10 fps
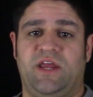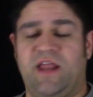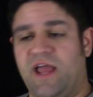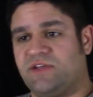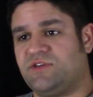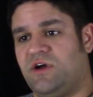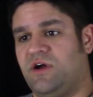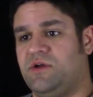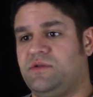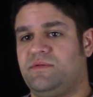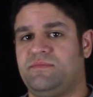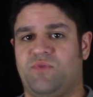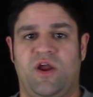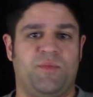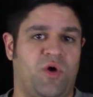Shane Hexon,
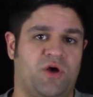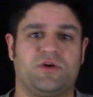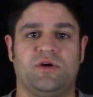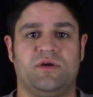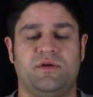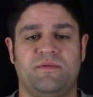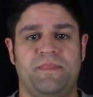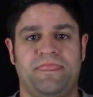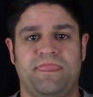Brandon Parker.